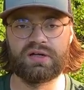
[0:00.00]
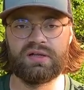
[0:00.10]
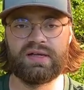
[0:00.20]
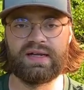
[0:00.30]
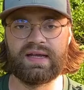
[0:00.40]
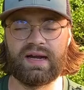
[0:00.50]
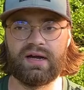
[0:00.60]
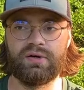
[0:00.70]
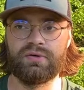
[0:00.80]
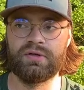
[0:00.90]
cleaning it
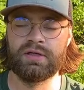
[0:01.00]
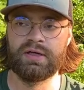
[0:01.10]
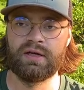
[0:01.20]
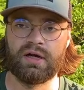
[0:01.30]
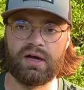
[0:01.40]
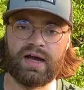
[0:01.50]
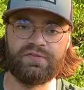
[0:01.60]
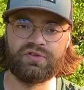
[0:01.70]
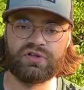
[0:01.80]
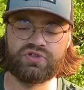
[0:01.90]
out
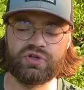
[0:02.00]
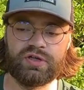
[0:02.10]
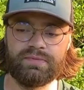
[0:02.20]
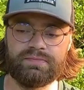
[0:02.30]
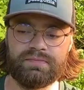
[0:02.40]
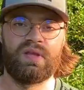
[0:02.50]
after a trip.